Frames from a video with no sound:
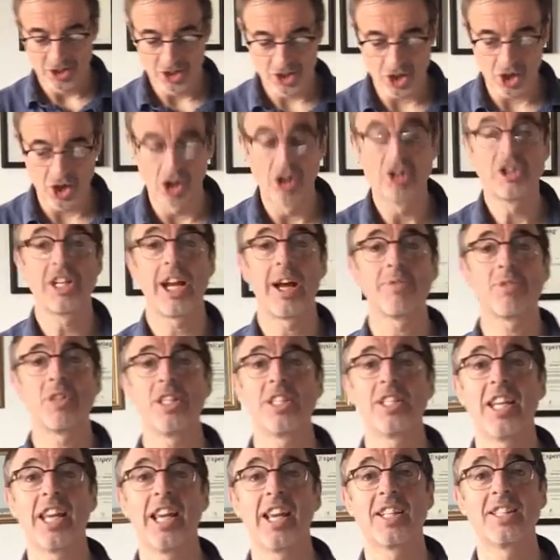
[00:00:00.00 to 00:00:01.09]
So, chapter
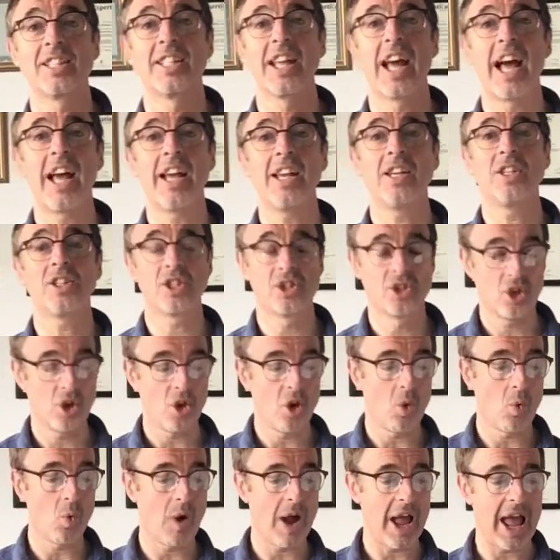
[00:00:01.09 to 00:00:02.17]
6, diets
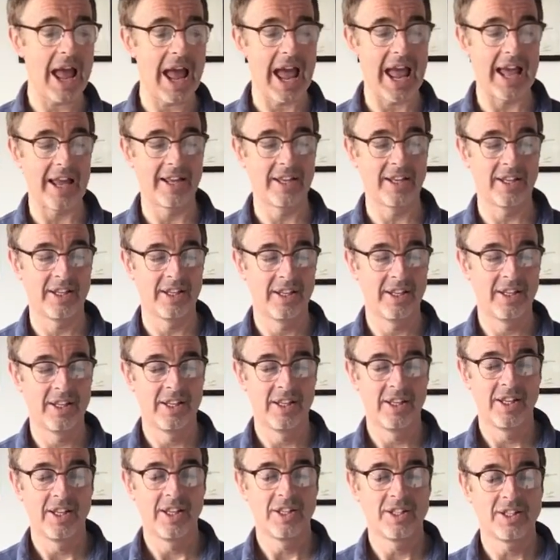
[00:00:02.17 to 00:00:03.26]
don't work.
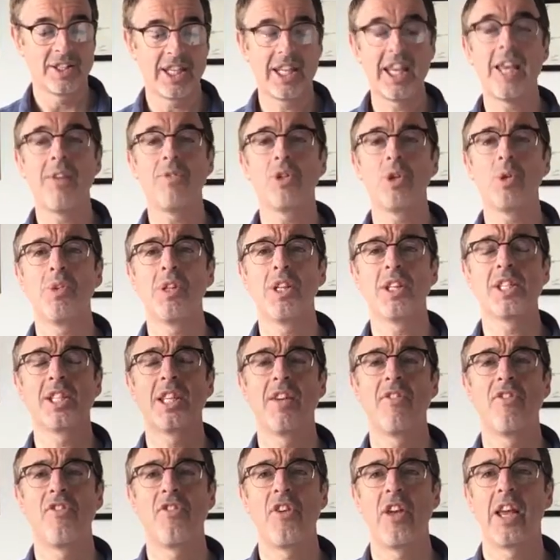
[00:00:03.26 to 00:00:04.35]
To keep doing the
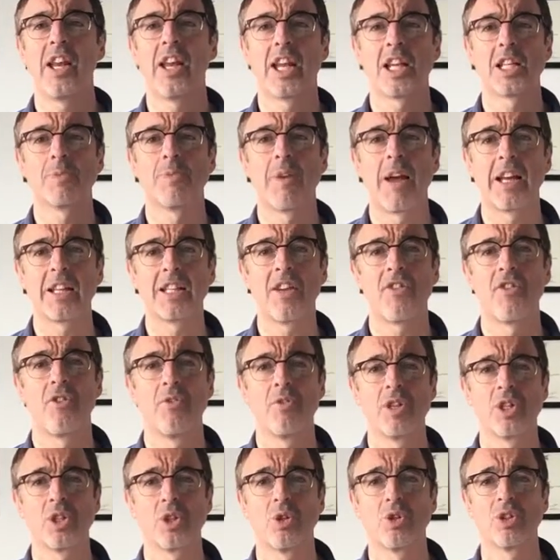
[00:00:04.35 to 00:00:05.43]
same thing and expect
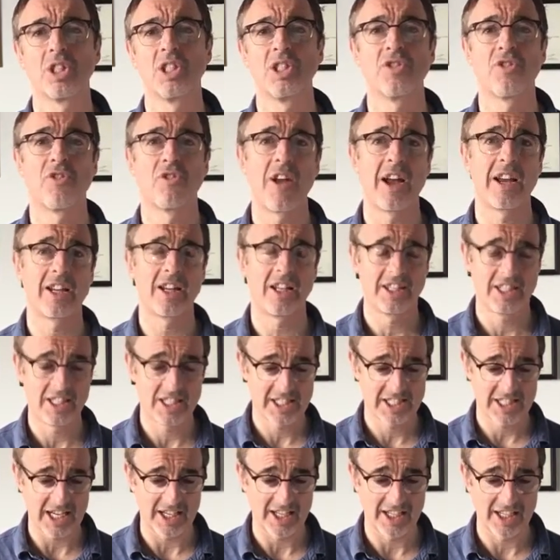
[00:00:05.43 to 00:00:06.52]
different results is frankly
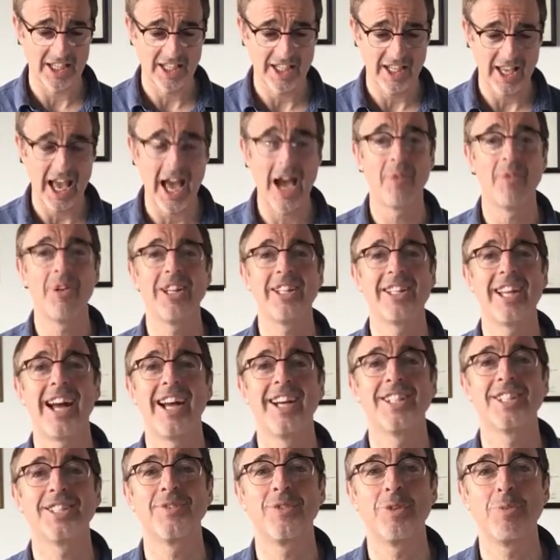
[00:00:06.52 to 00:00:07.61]
insanity. How many
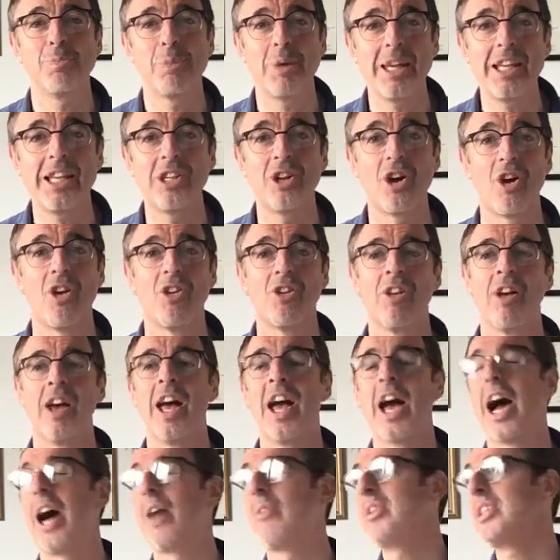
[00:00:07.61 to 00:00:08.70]
diets have you been on?
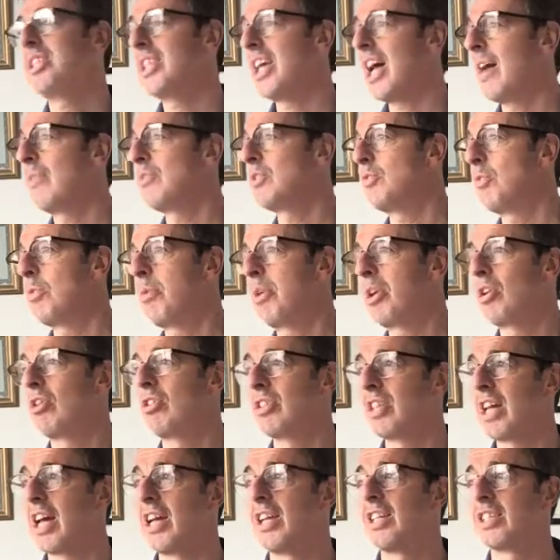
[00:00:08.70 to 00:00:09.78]
How many times have you been
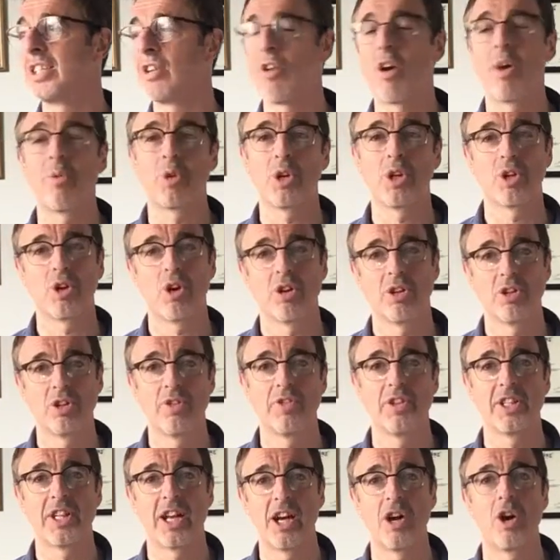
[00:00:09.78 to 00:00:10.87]
on diets? So I'm going to go on
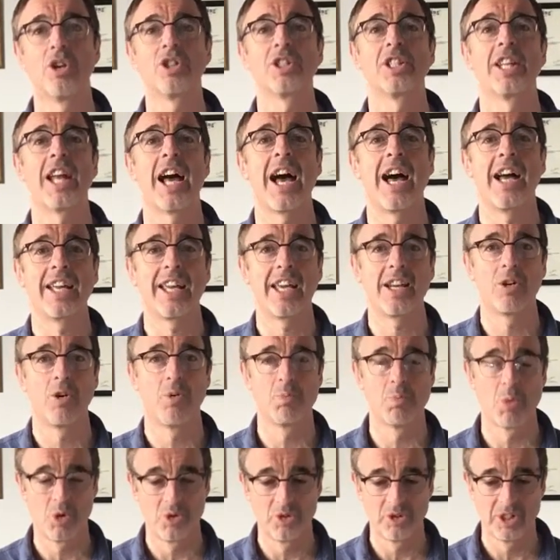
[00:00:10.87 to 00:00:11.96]
another diet, or start again
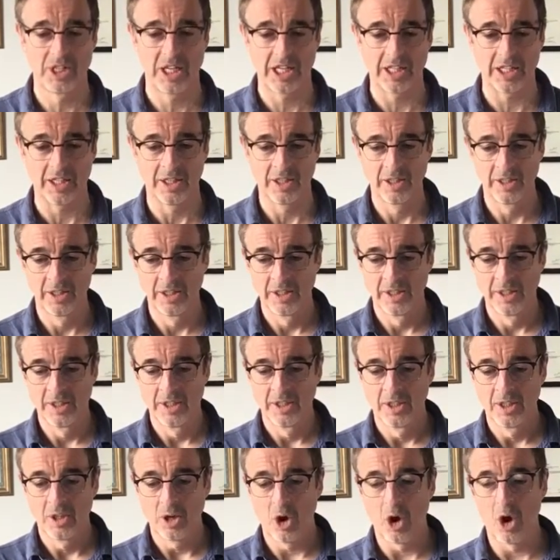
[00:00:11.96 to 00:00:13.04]
on Monday,
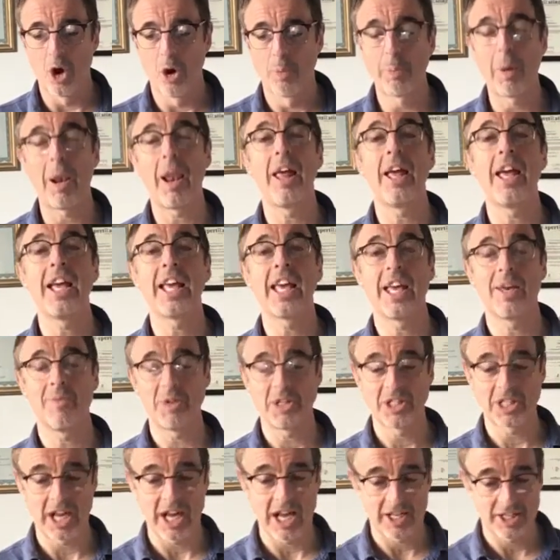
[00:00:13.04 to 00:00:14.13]
or play a game
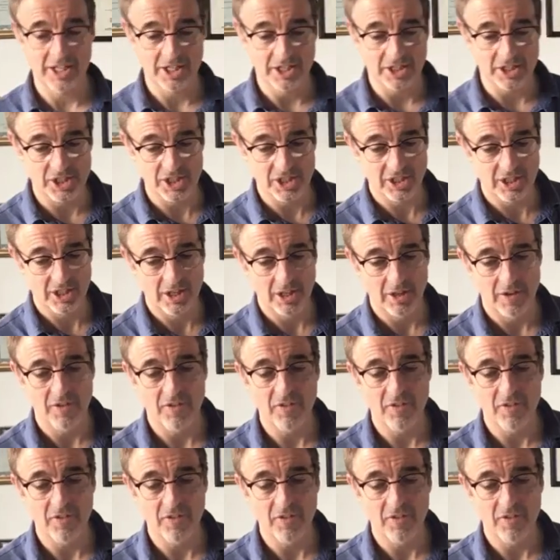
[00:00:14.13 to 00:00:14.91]
of diets.